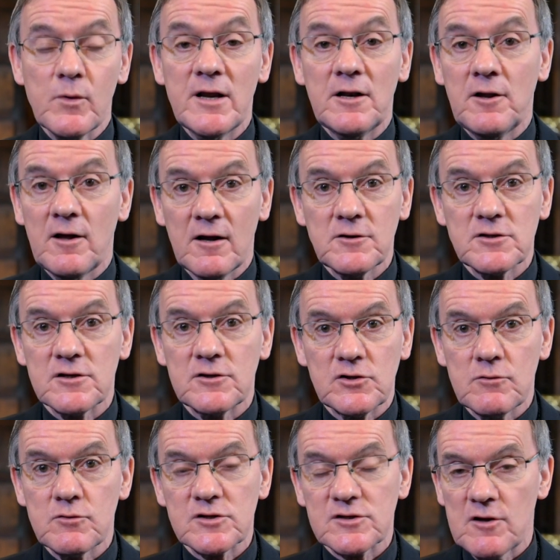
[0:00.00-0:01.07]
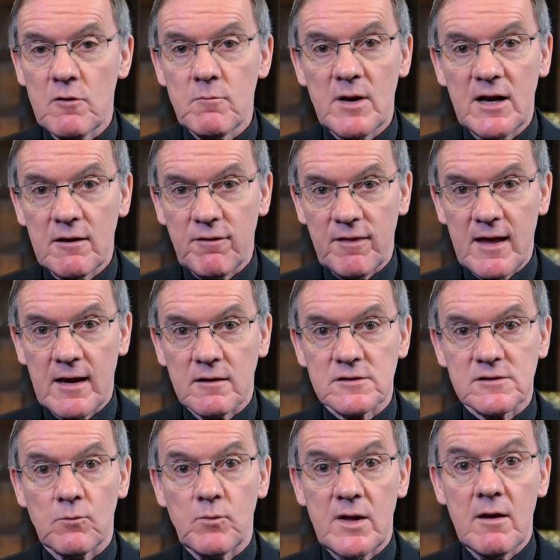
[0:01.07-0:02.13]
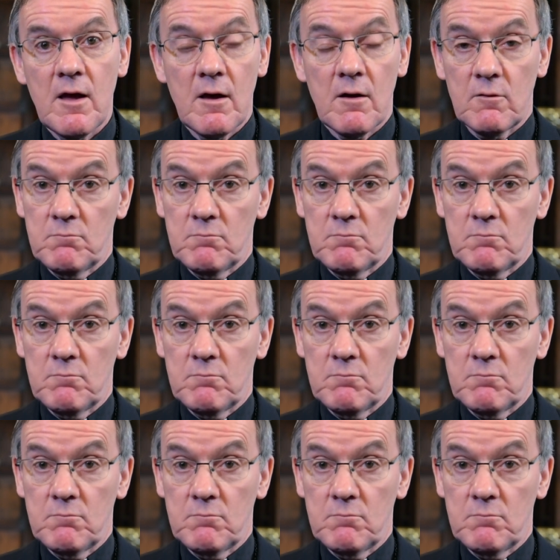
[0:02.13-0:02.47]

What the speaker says: We learn to do so many things and we